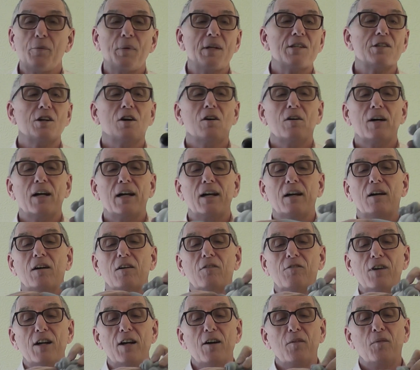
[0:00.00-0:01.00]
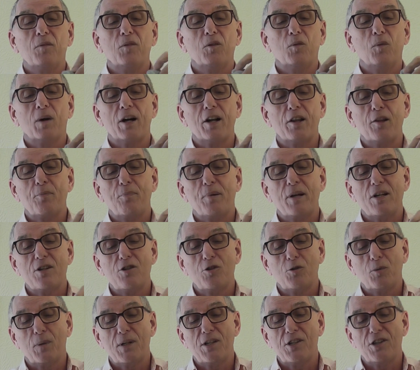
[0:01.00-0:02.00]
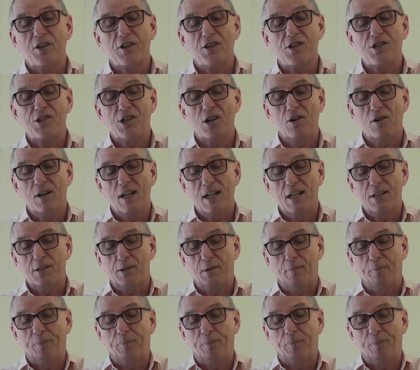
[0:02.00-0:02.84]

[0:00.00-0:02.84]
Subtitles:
we tie it around one of the pinch twists at the side,